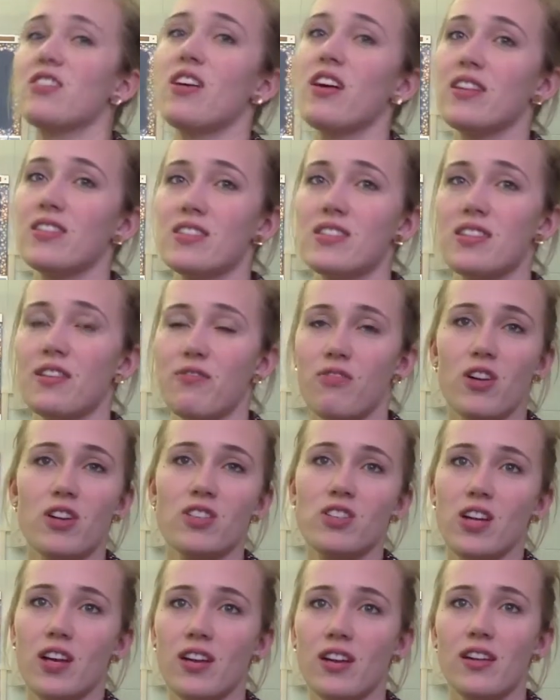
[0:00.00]
it's
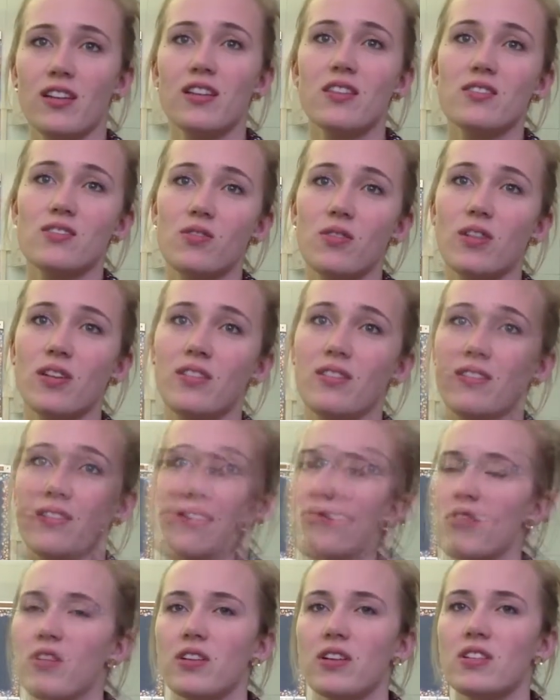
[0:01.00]
differentiated. So it
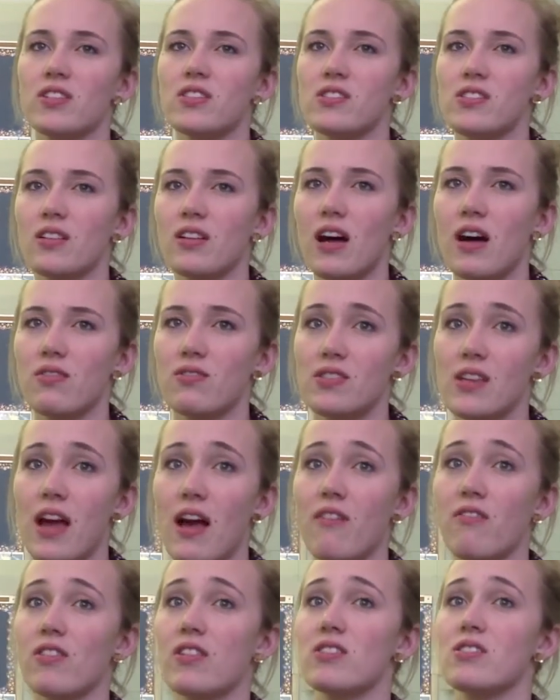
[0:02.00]
really just allows
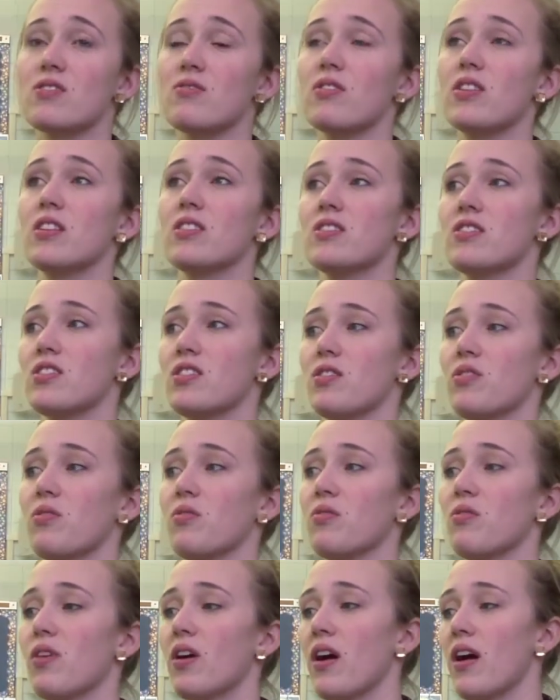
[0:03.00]
every student
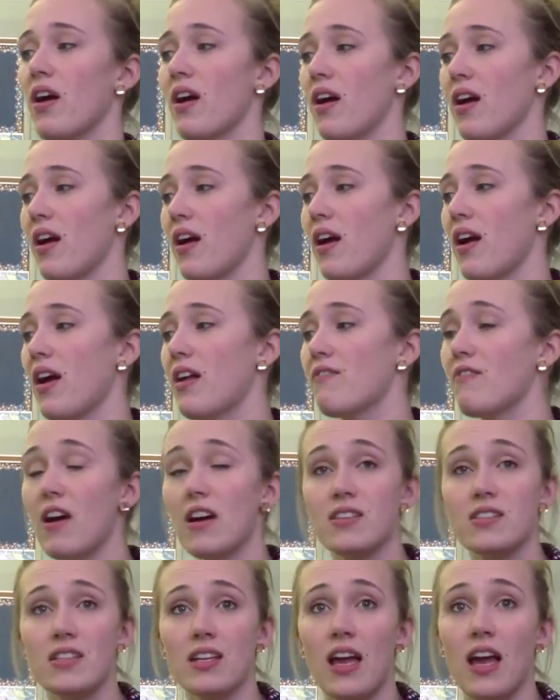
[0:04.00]
to
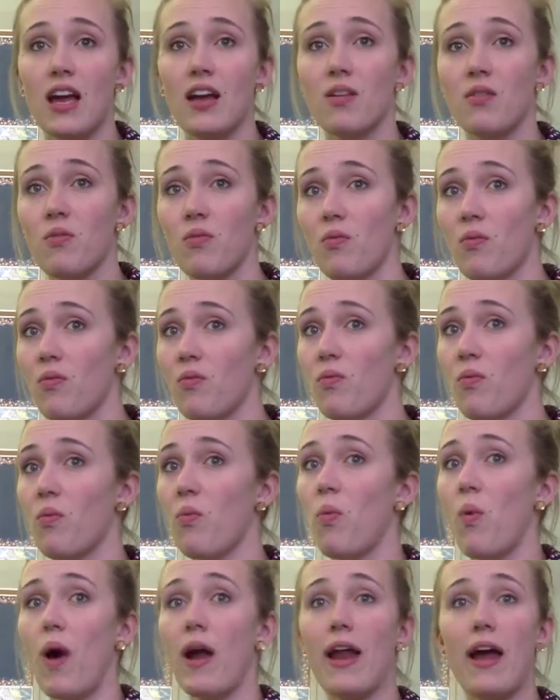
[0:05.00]
investigate
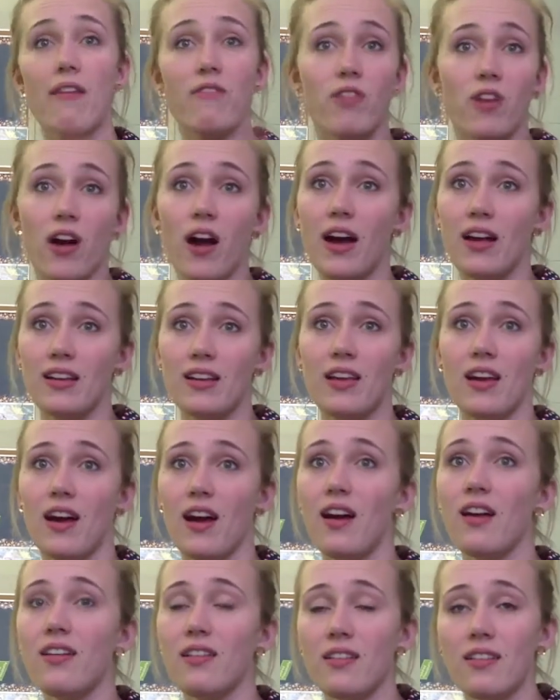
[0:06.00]
whatever
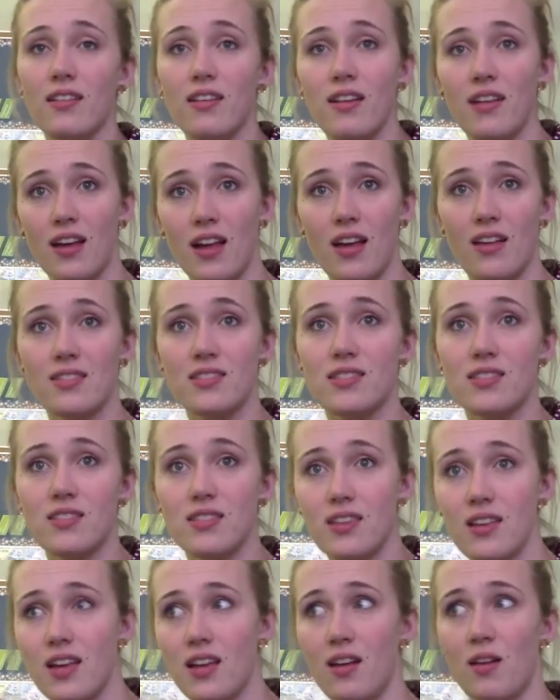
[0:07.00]
idea it is
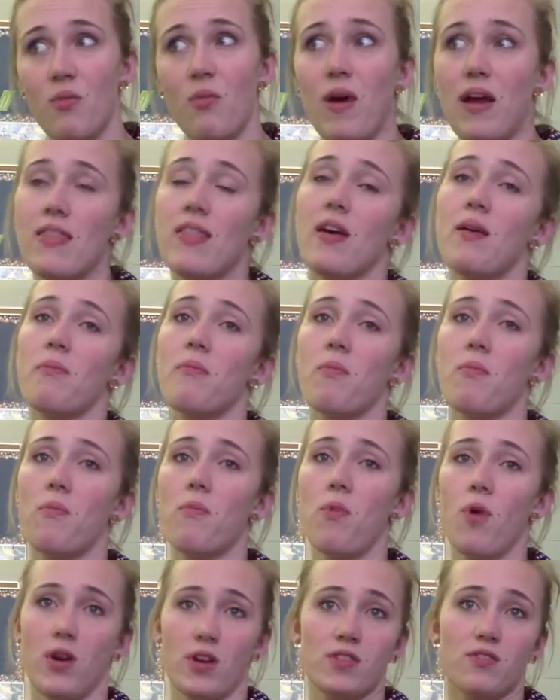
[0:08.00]
in a way that
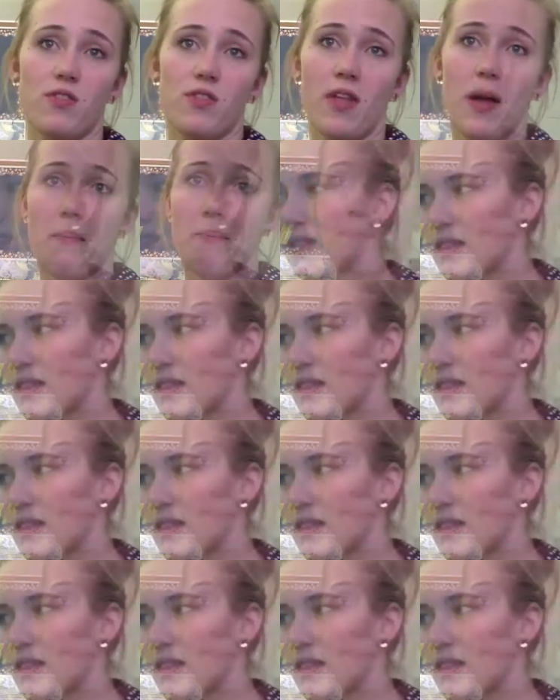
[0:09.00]
works for them.